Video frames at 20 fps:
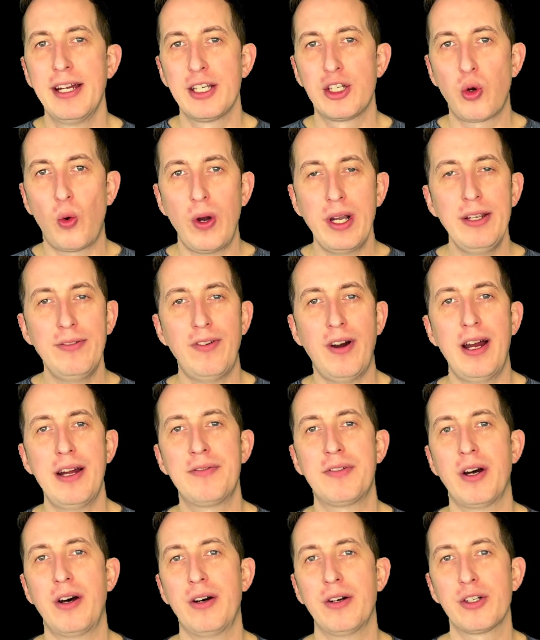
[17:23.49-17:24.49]

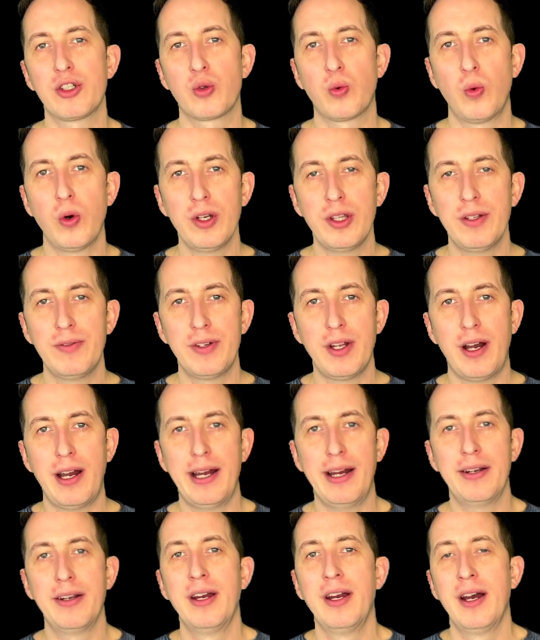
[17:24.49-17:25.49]
$25 worth of
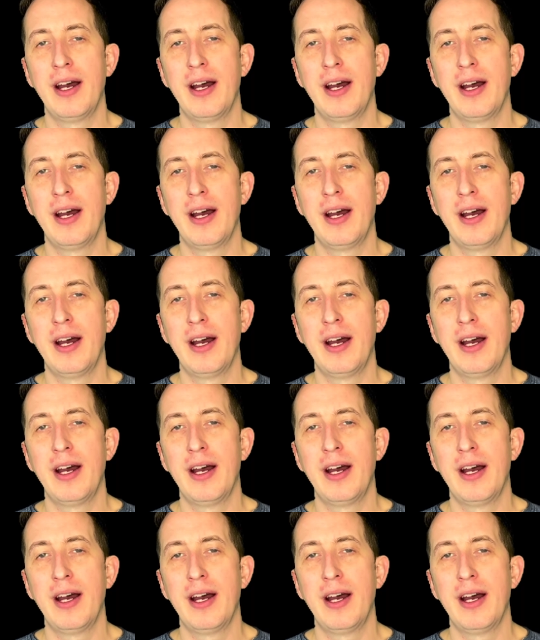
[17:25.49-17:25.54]
Nion.